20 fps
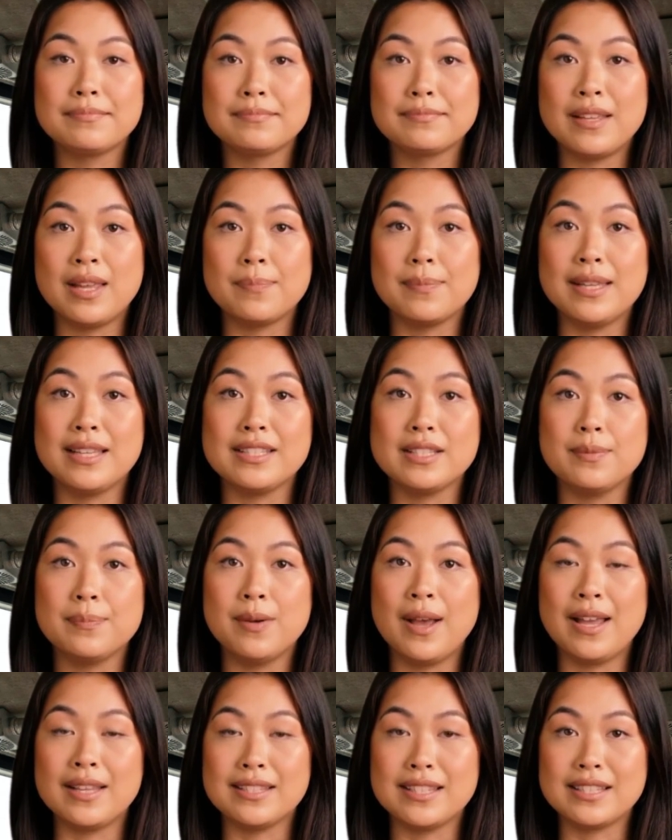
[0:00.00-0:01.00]
MEG
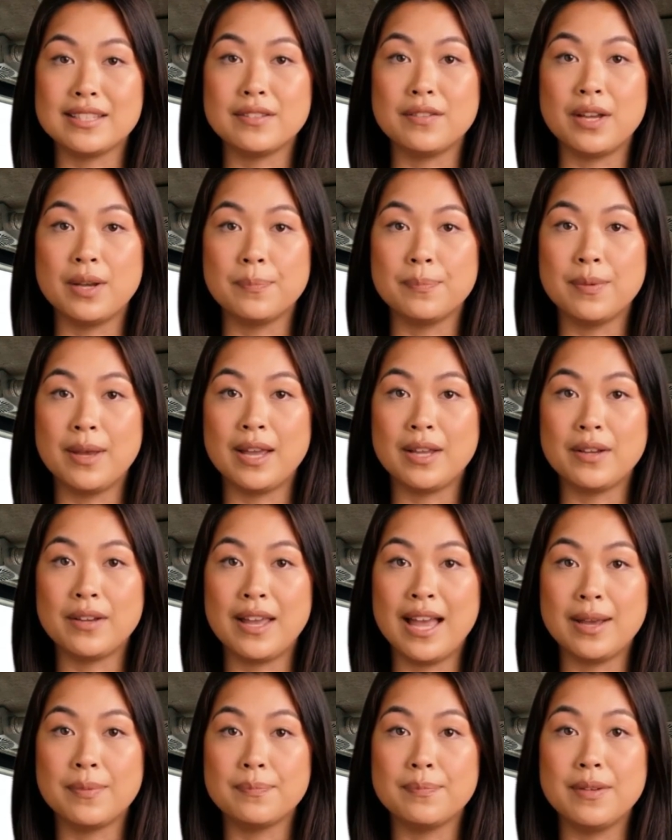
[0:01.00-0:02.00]
prices are up by
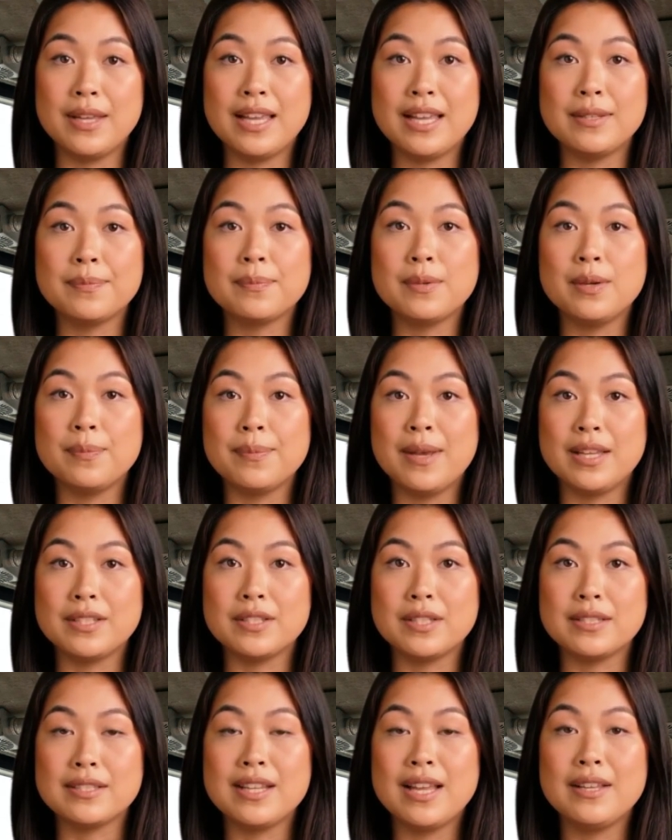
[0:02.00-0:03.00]
RMB 8 per
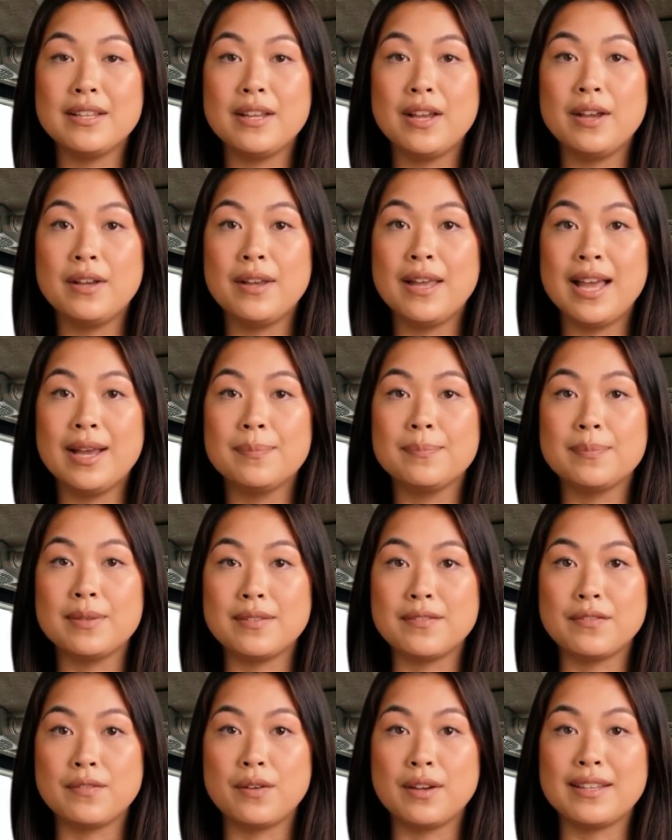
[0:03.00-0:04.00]
metric ton at
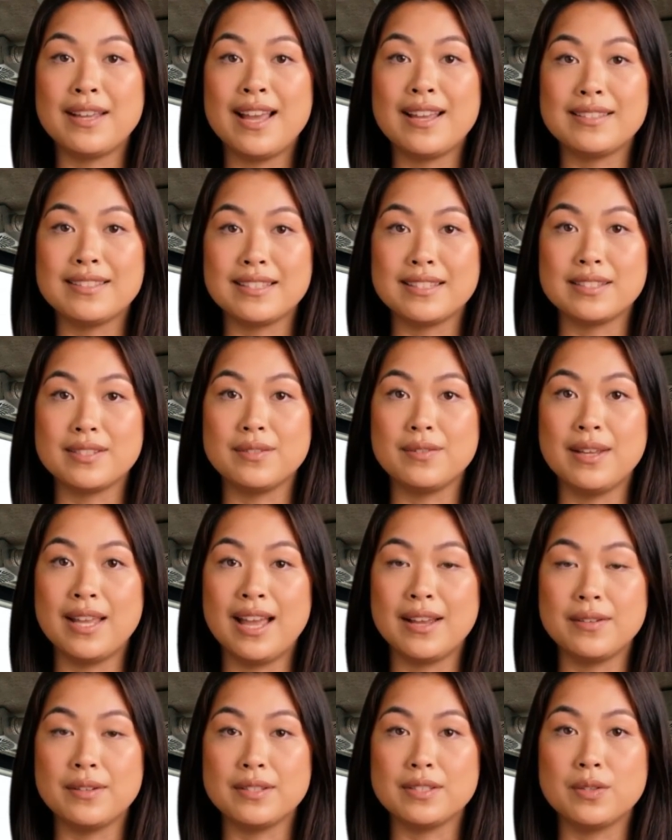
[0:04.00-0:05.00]
RMB
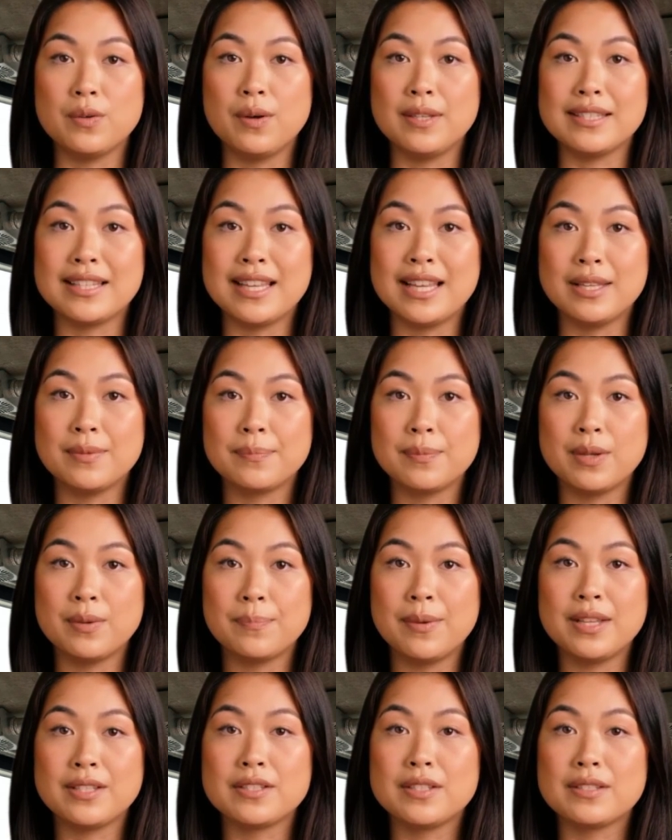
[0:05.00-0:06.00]
4,328 per
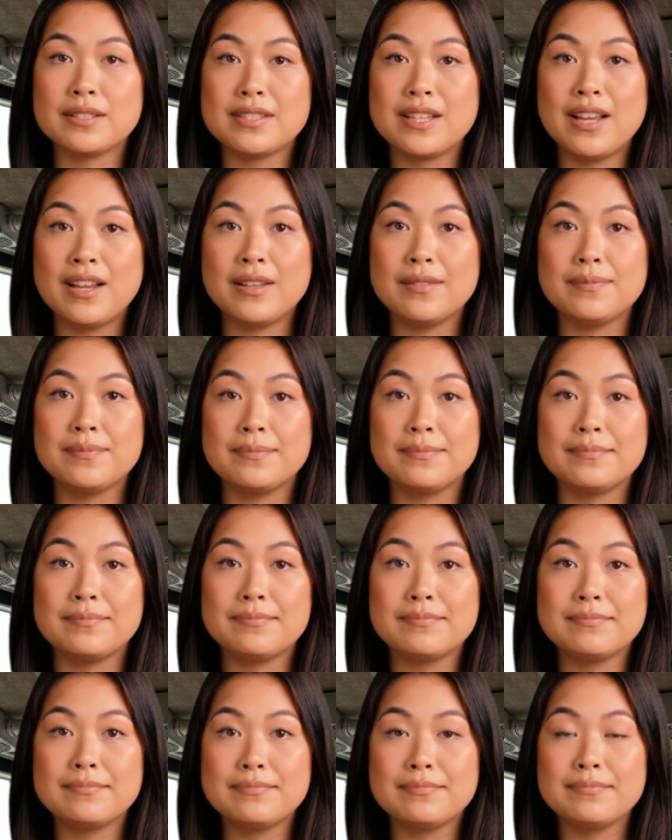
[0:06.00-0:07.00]
metric ton.
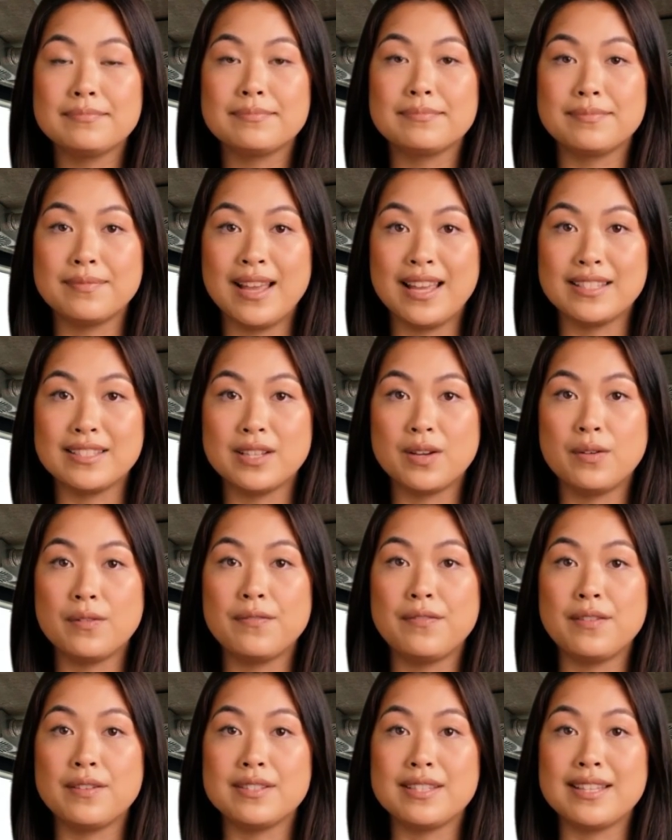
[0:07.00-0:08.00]
That's all
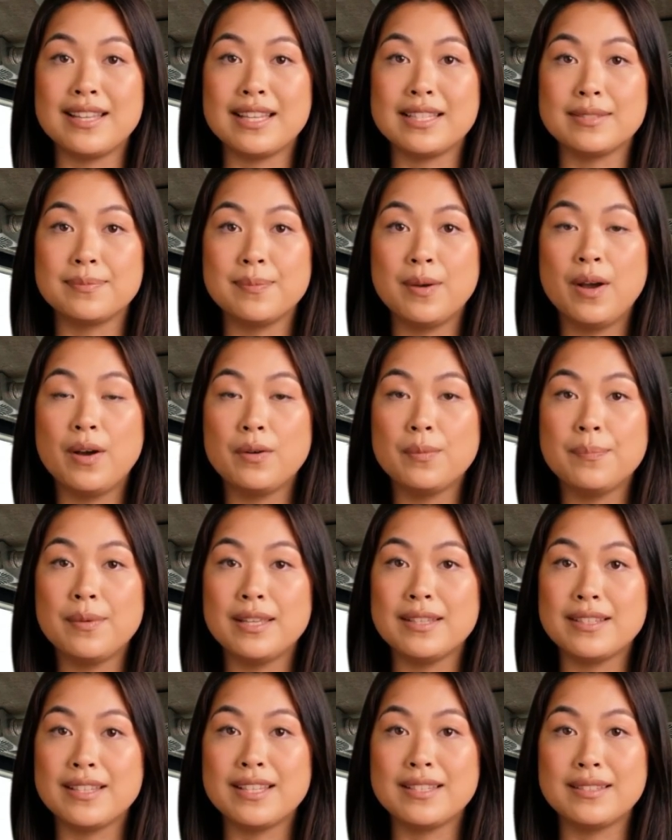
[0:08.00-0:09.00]
for today's
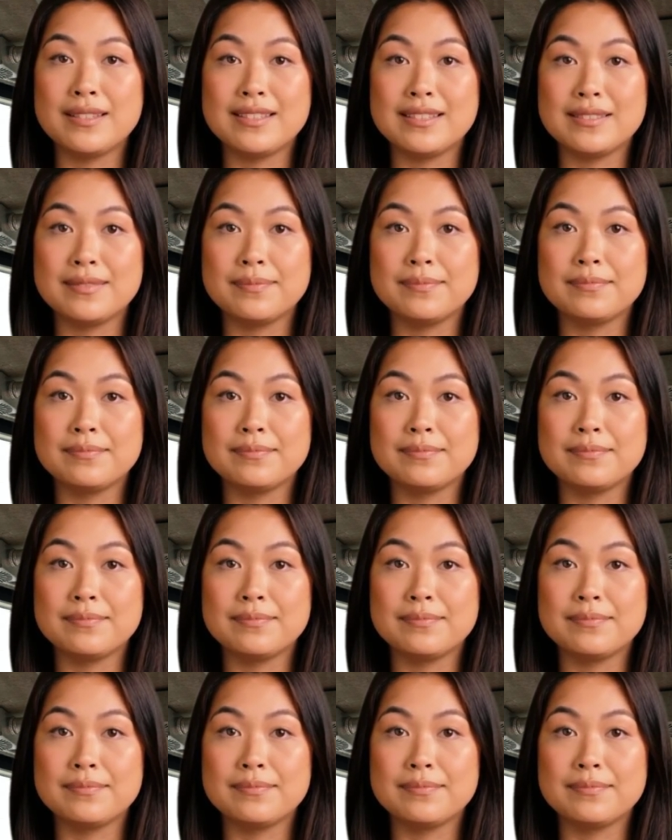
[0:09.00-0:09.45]
Polymer News.